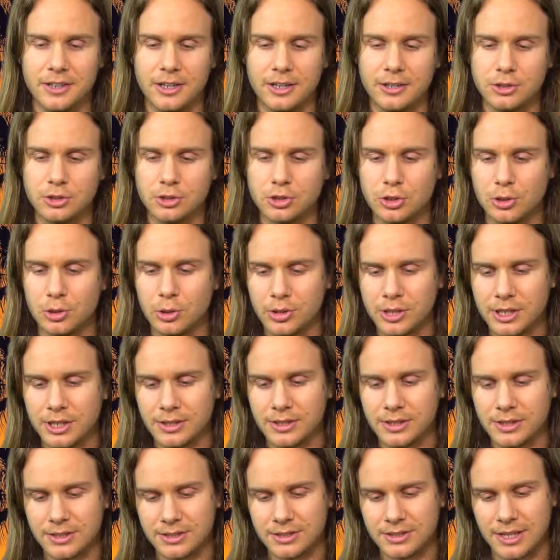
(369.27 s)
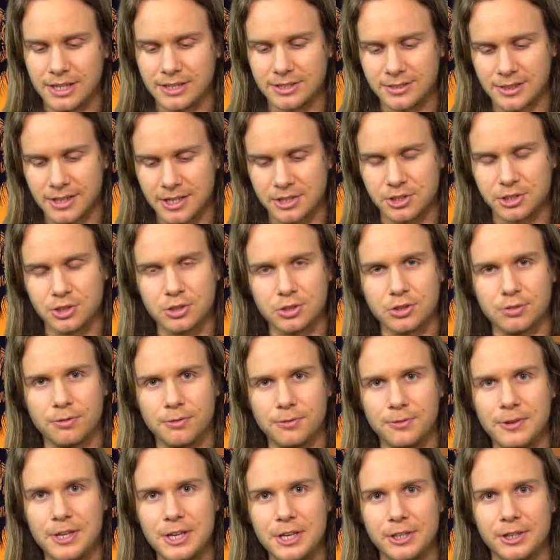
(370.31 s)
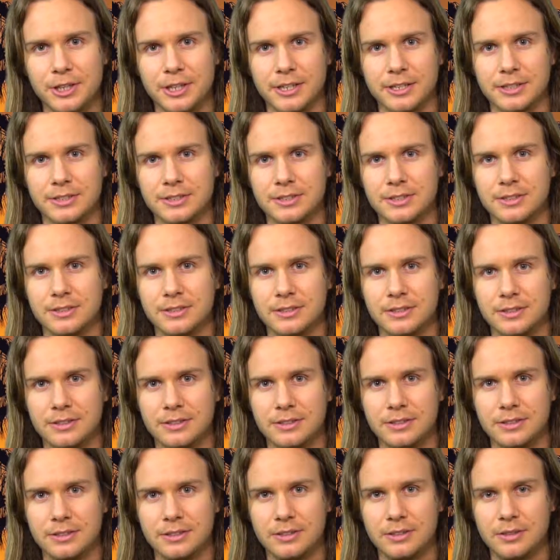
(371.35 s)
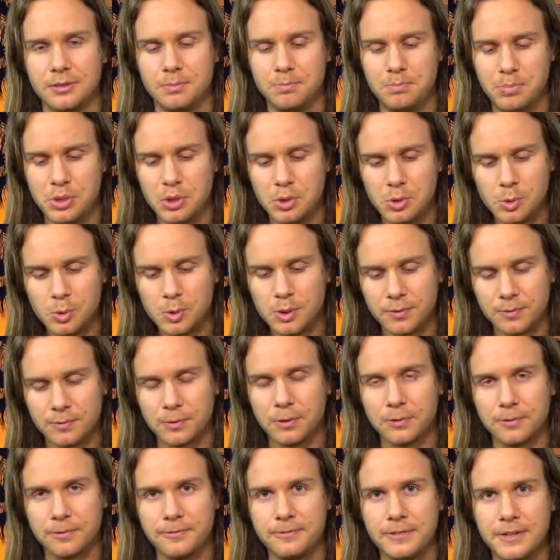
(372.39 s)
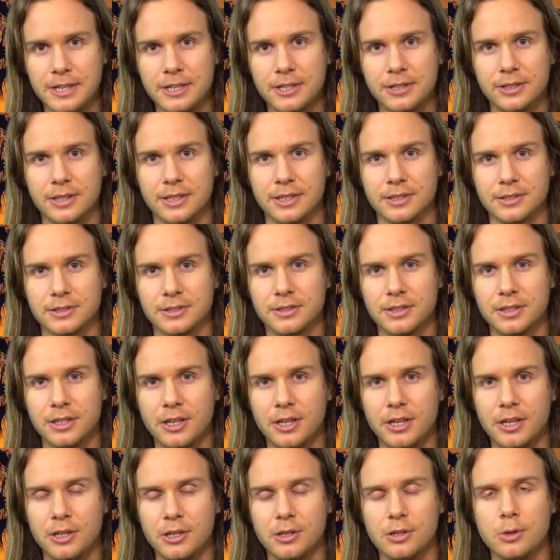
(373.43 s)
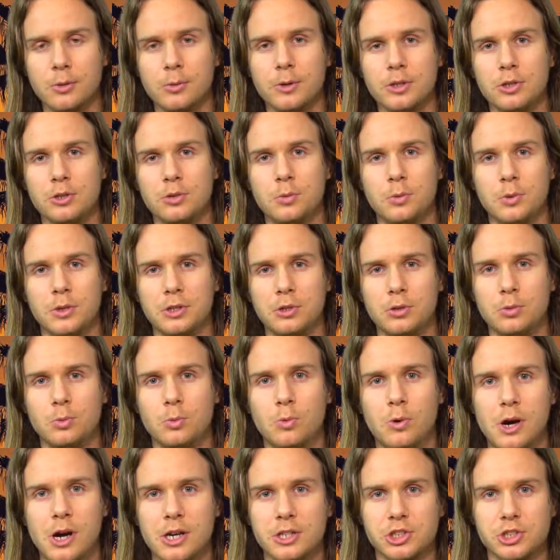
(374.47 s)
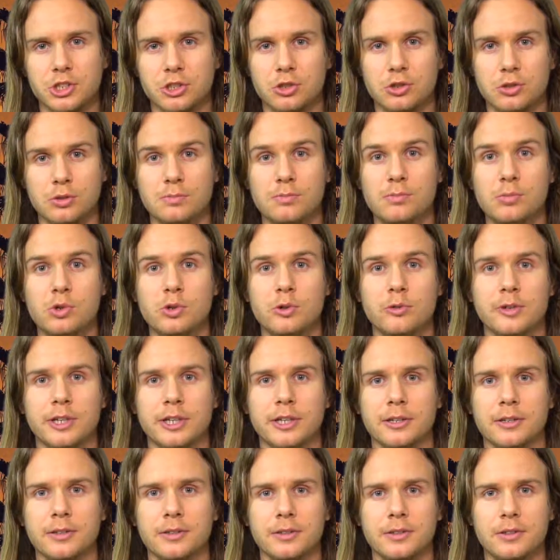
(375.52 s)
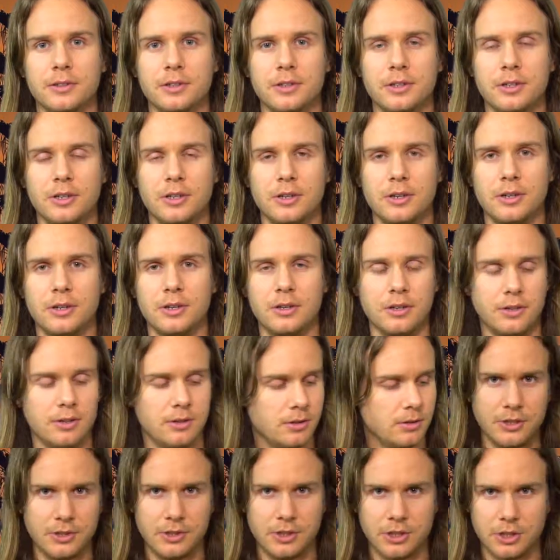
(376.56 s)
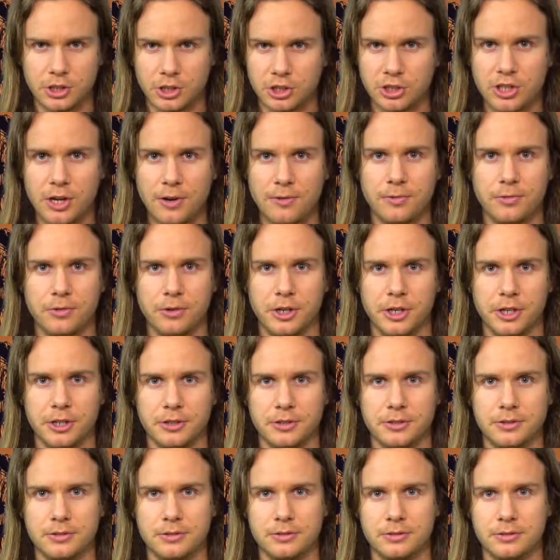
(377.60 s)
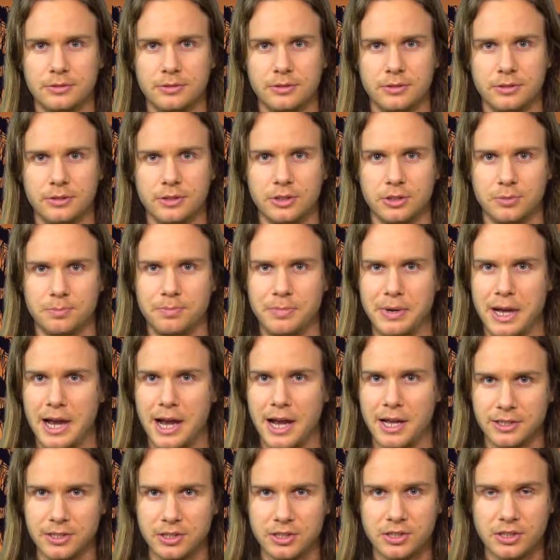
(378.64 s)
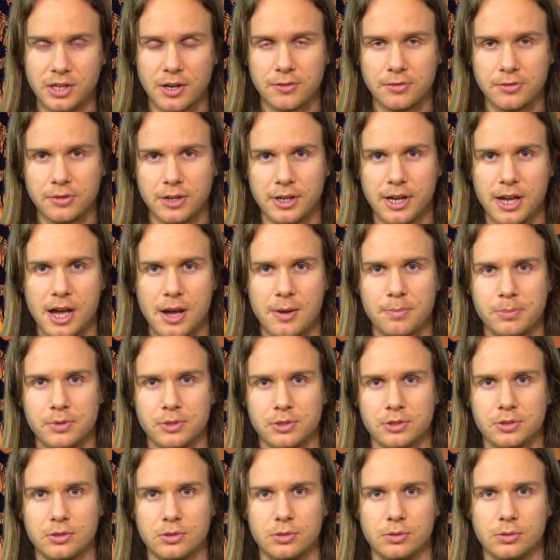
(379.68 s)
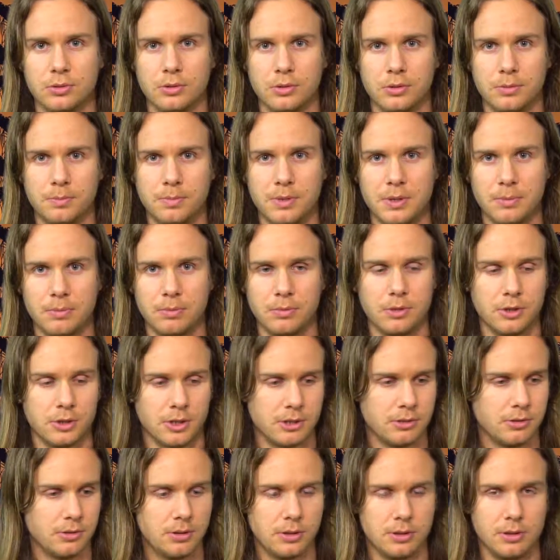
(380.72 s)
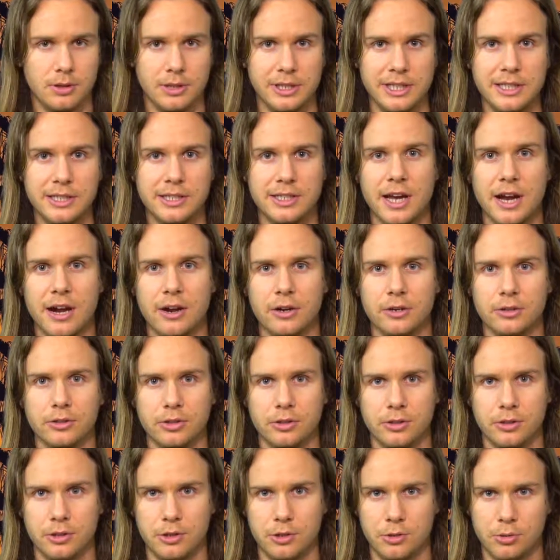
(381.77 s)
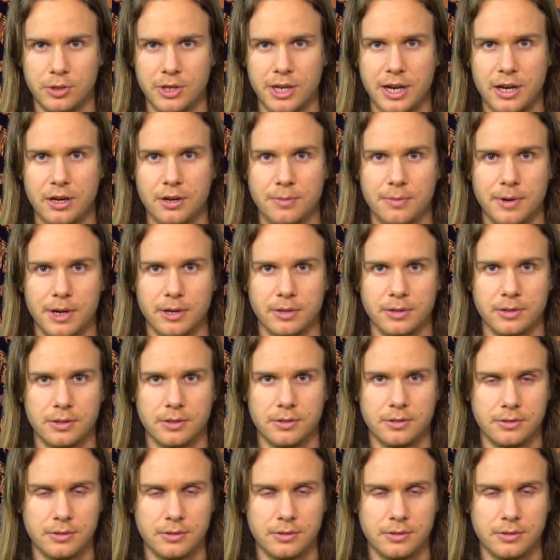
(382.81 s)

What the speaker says: and just look at this as just feelings. Beautiful feelings. You know, when you watch a good movie, there's suffering. There's bad stuff that happens to the people, the lead character that you care about,